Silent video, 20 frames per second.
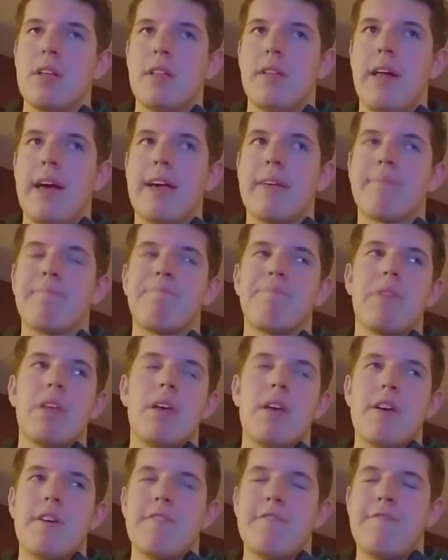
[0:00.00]
Like,
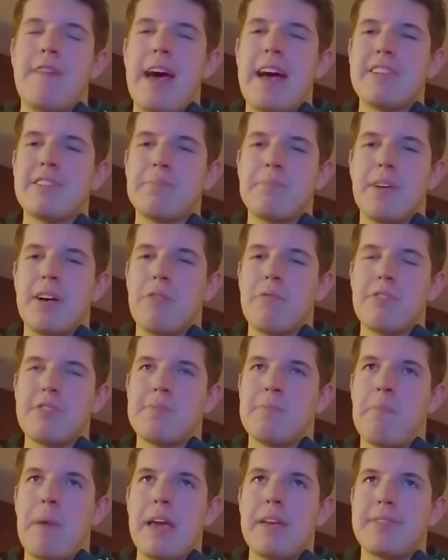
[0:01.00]
Phasma was
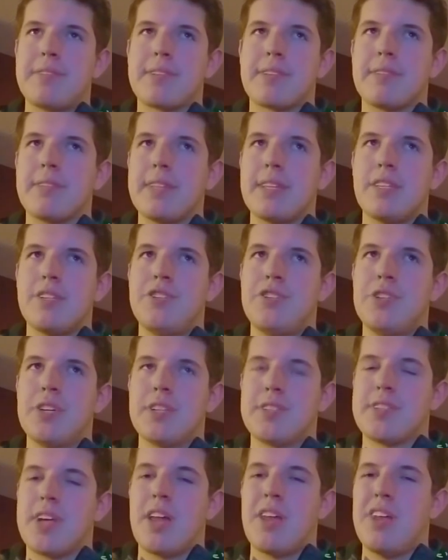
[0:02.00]
basically
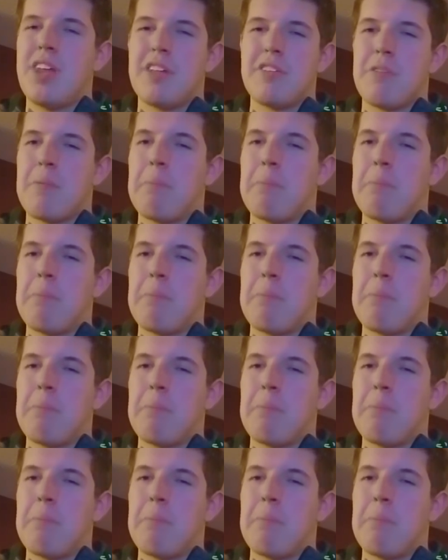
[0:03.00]
just another